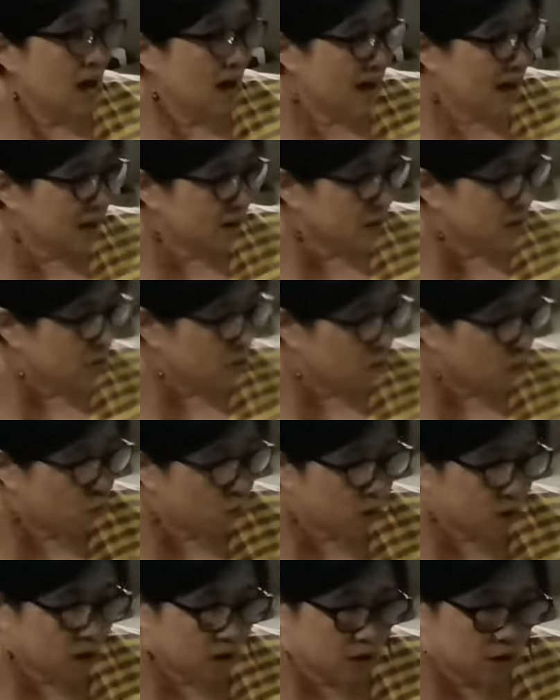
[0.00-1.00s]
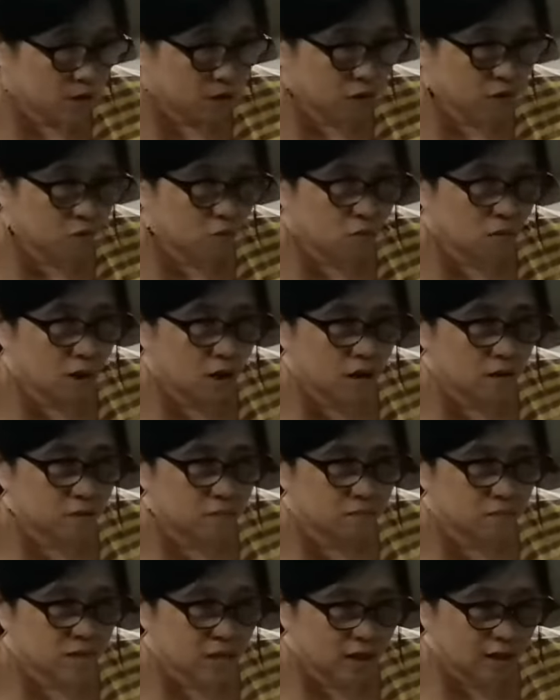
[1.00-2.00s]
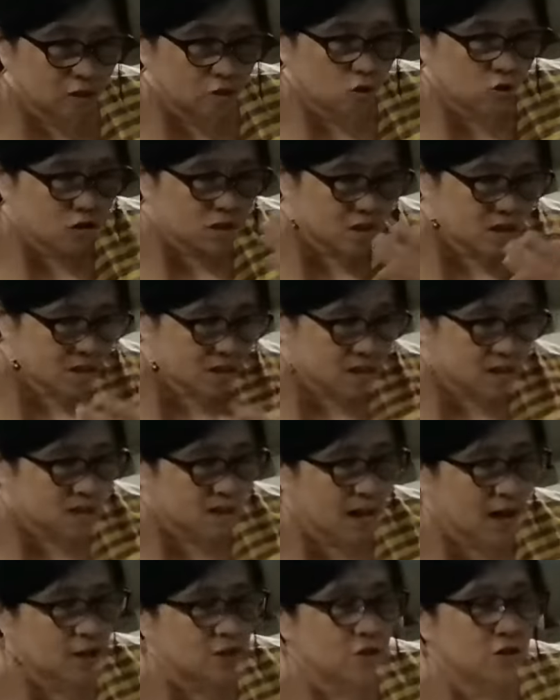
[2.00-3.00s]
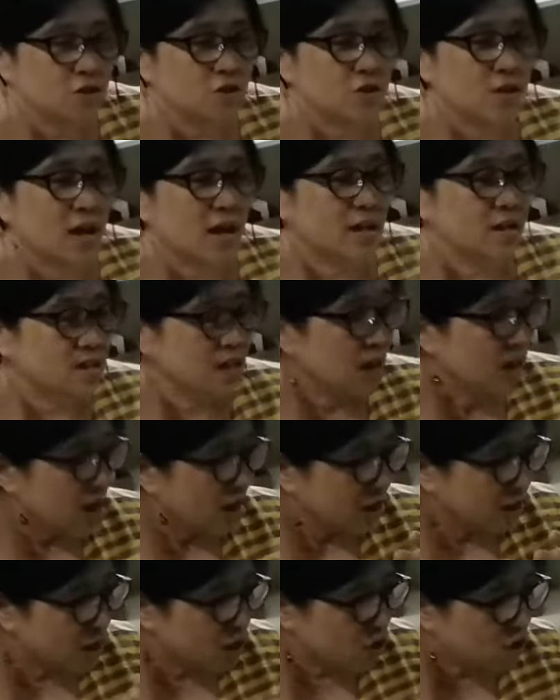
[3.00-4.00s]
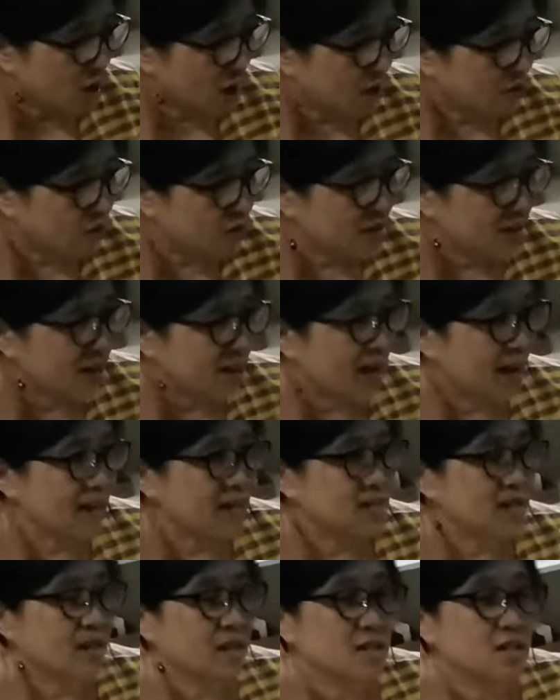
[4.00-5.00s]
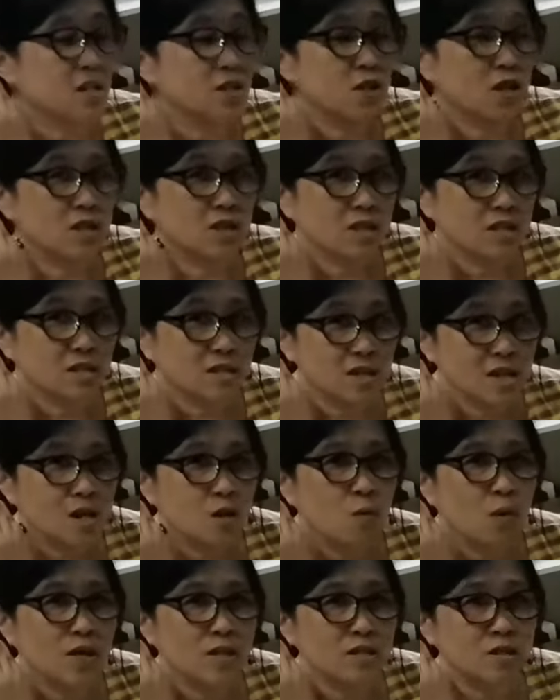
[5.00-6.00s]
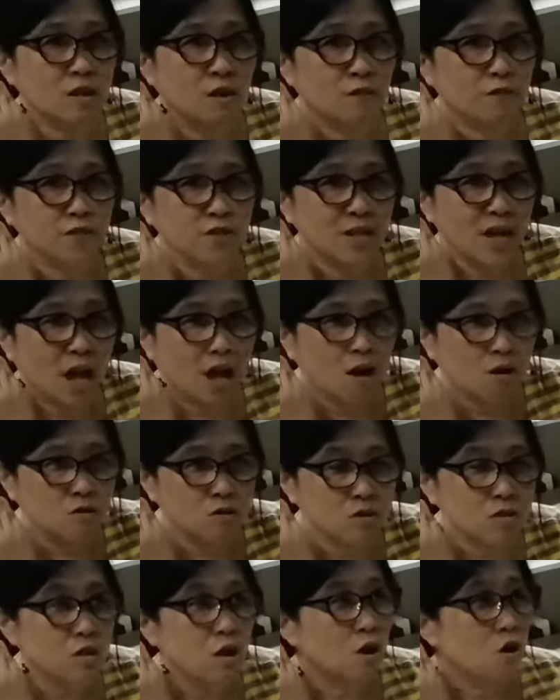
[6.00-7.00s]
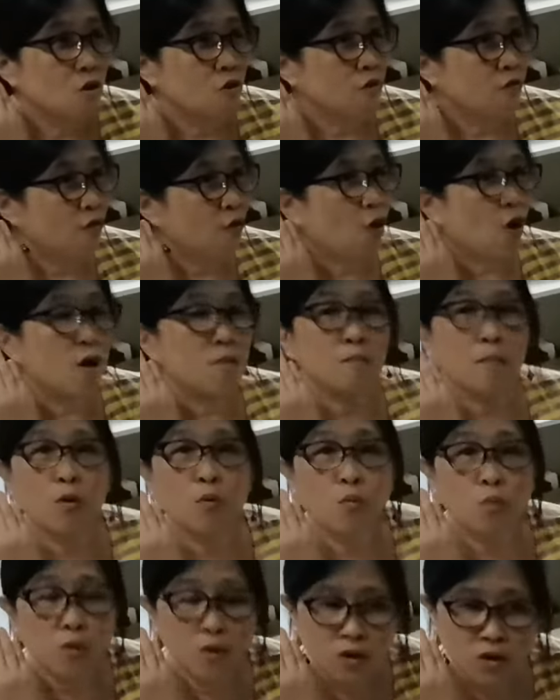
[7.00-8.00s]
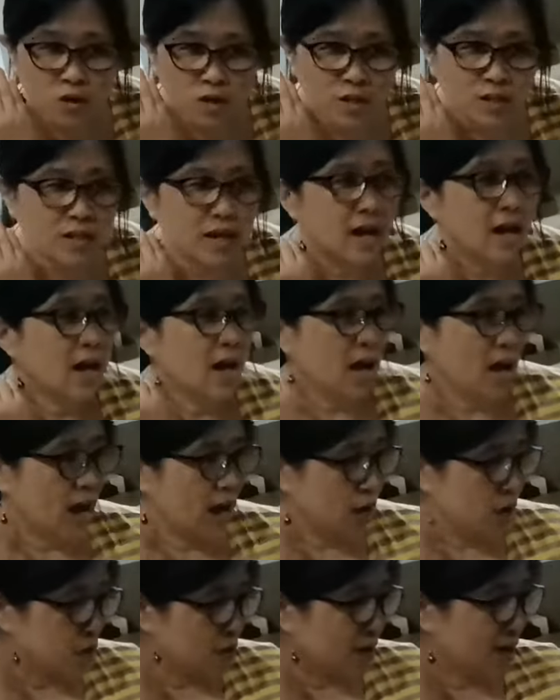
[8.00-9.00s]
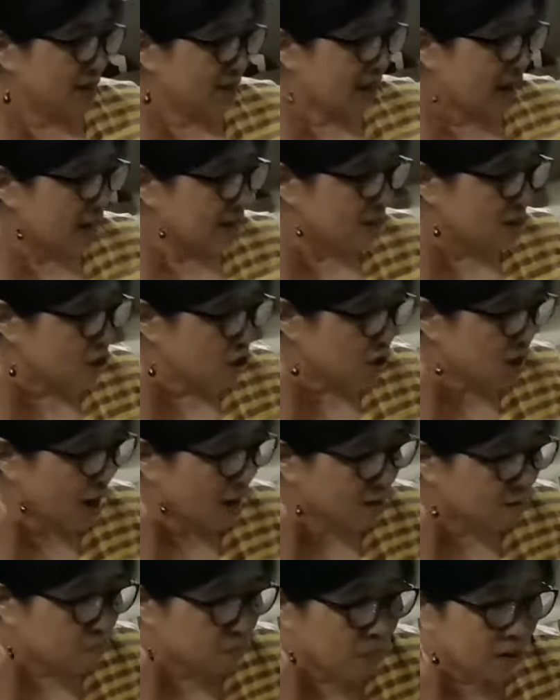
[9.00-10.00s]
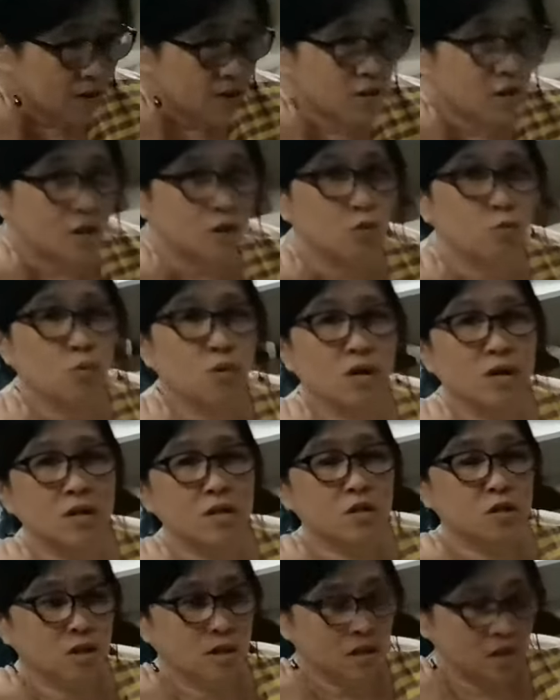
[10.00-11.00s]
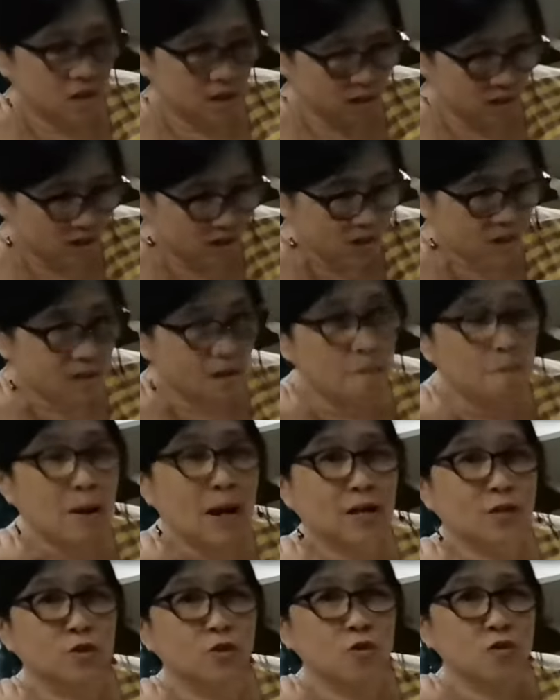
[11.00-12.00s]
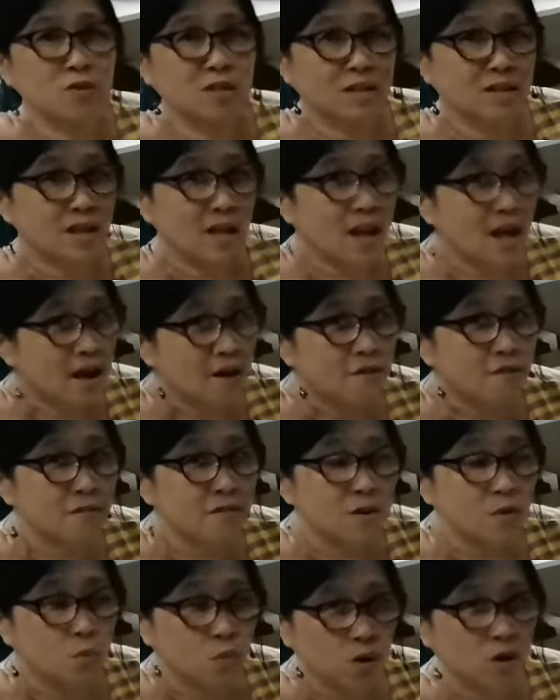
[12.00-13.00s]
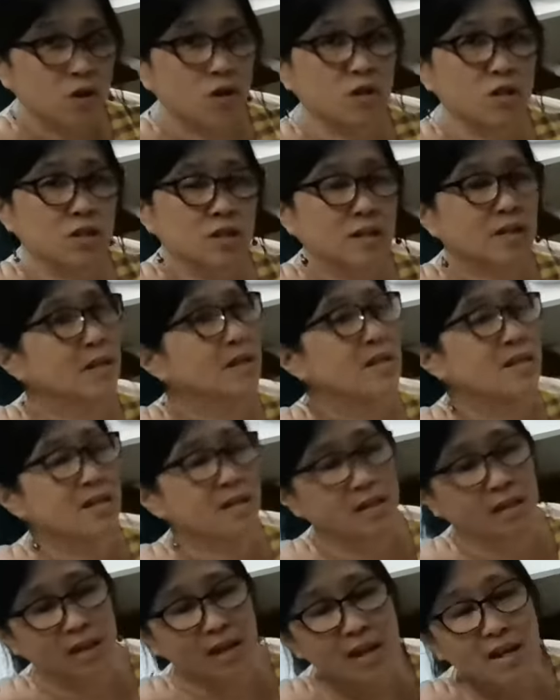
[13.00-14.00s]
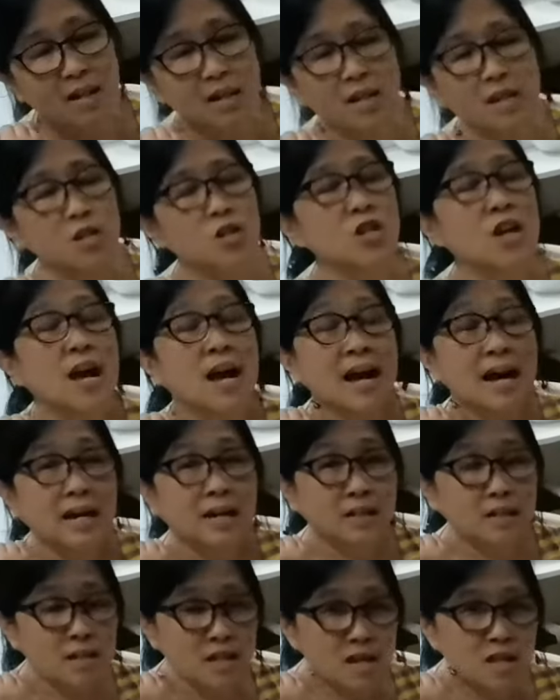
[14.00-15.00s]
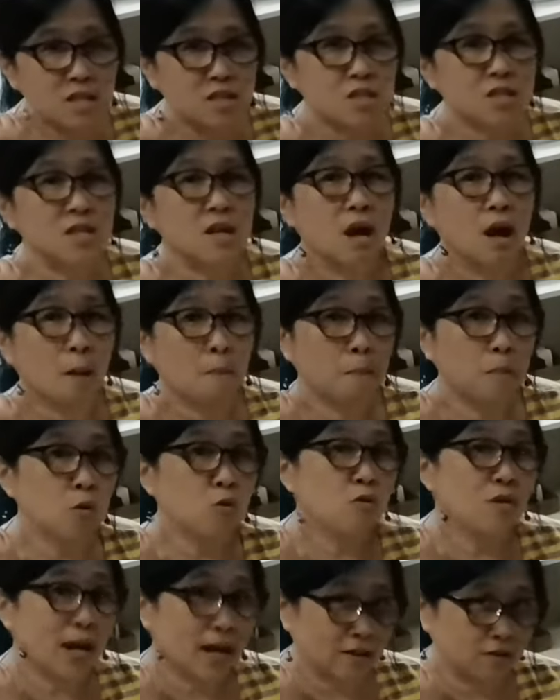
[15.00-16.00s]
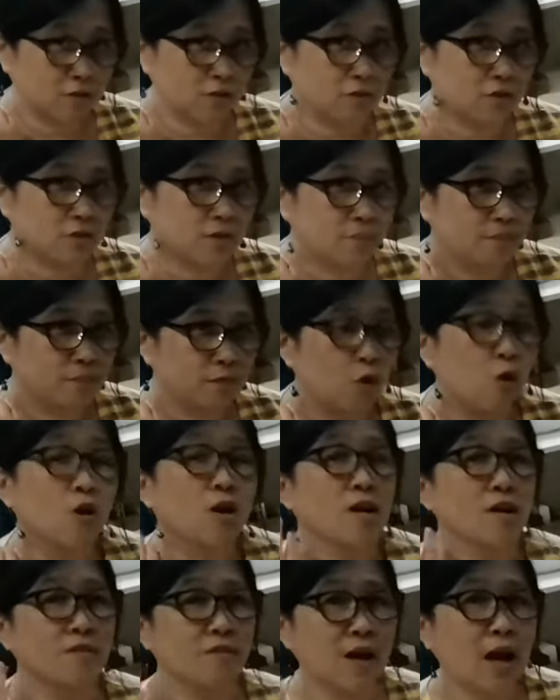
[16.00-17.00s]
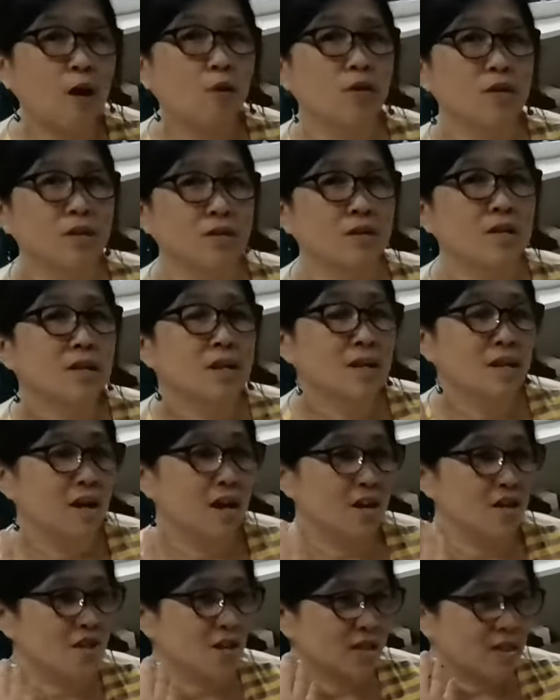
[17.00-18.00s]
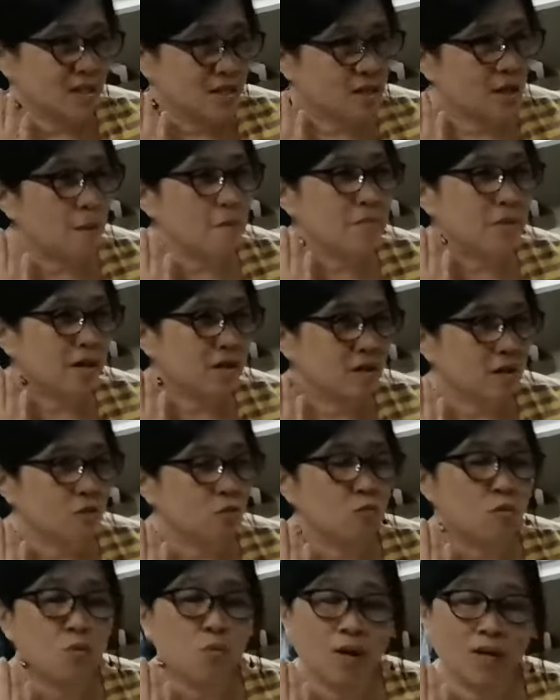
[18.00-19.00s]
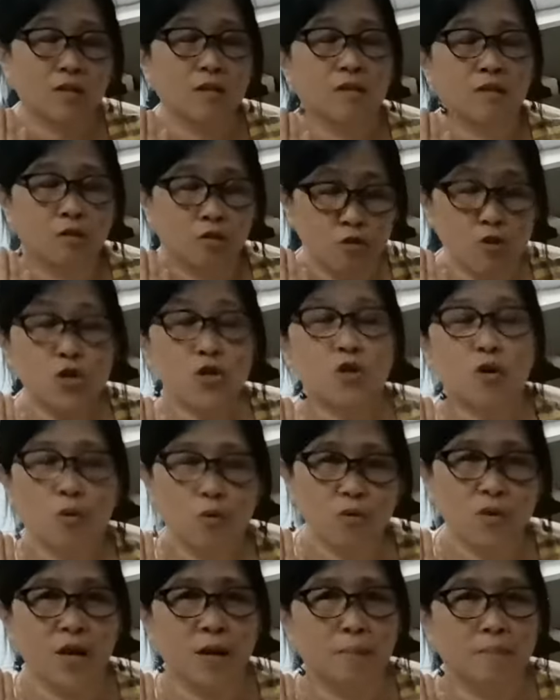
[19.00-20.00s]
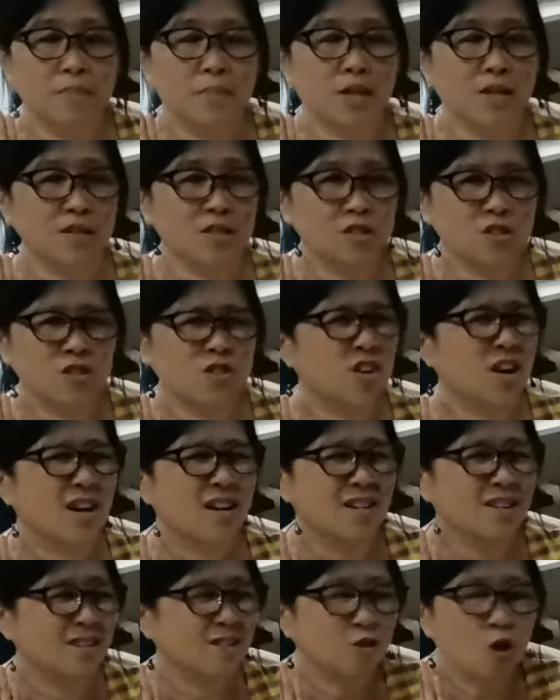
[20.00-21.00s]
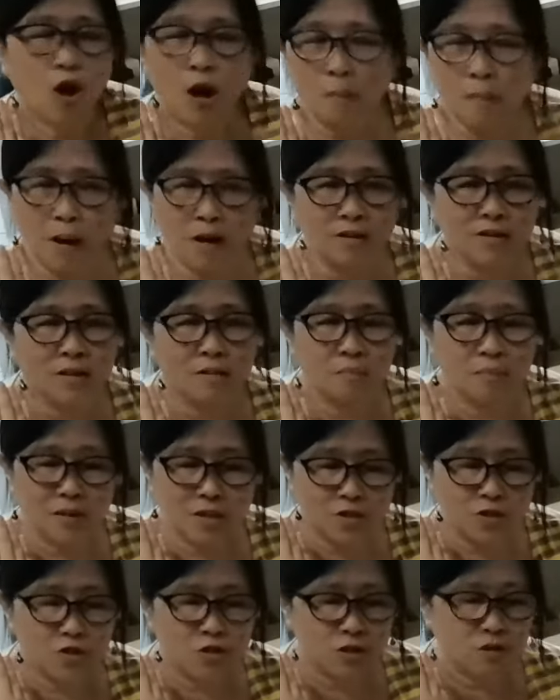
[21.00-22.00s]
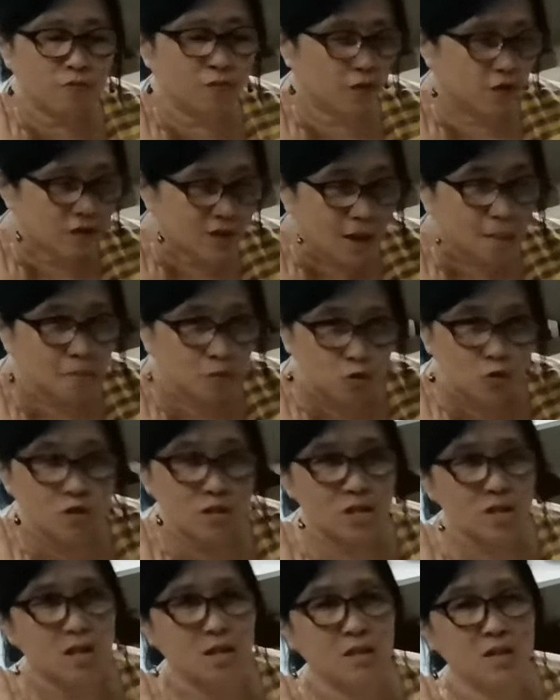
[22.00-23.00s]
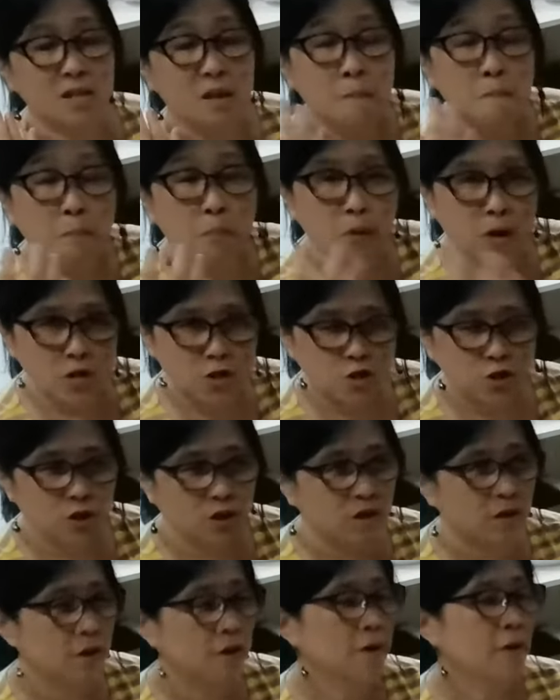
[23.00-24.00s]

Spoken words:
And through that consistent exercise, the child realizes that the sequence of sounds form a word, and that as the child builds that word, sees the pattern that every word, at least in English, needs a blue letter or a vowel. And that is something that we want to show them, not necessarily talk about it, but just for them to see. It's an impression.